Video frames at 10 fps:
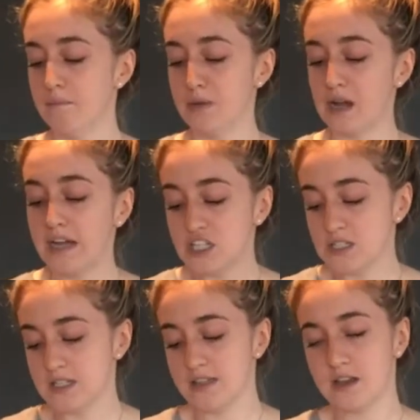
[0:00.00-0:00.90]
But I
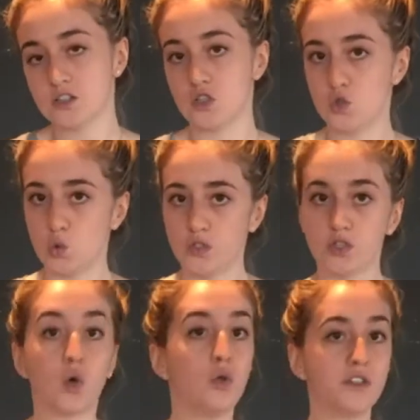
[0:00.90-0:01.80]
just see that as a tool to
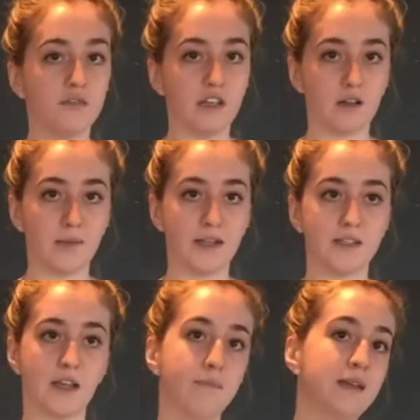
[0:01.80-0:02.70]
cultivate your mindset,